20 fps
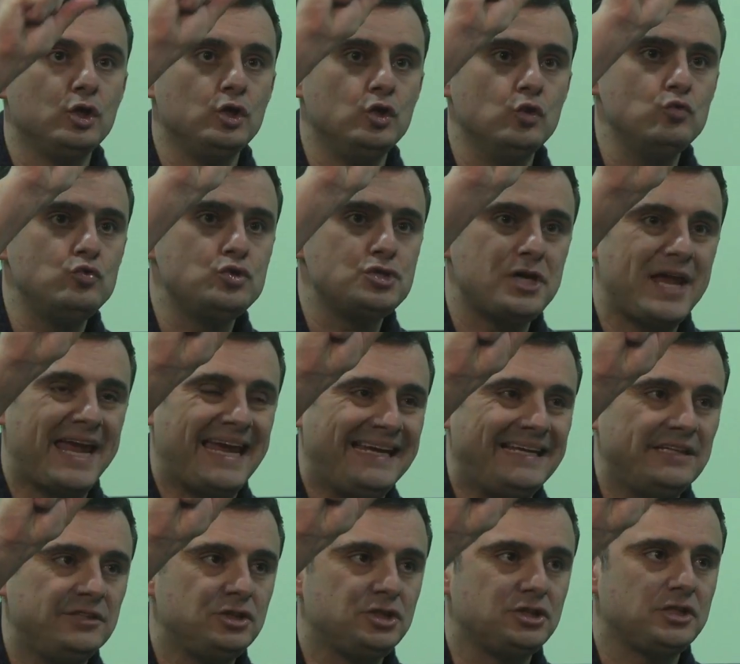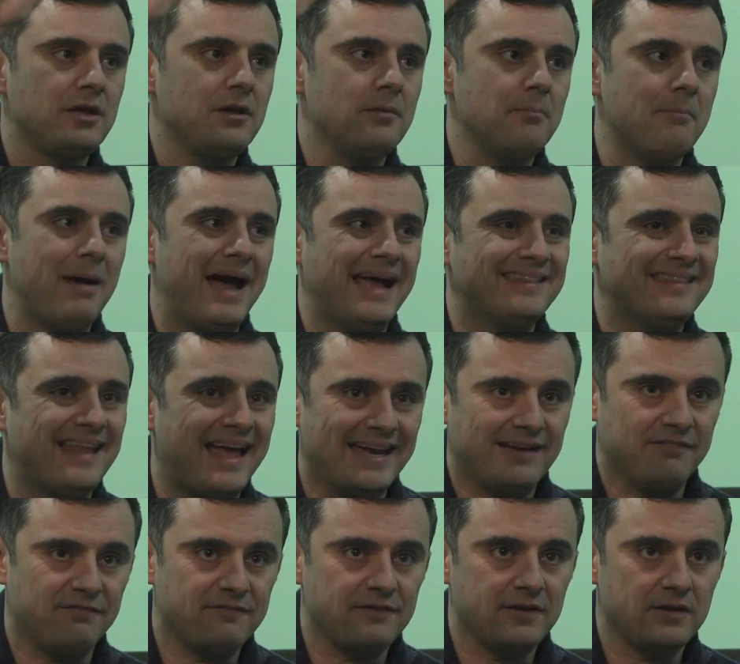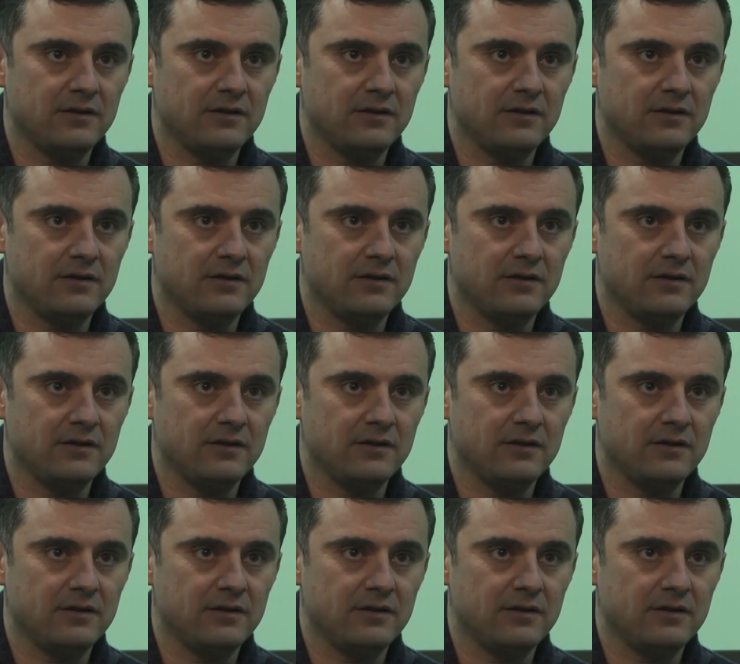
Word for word: you changed my life.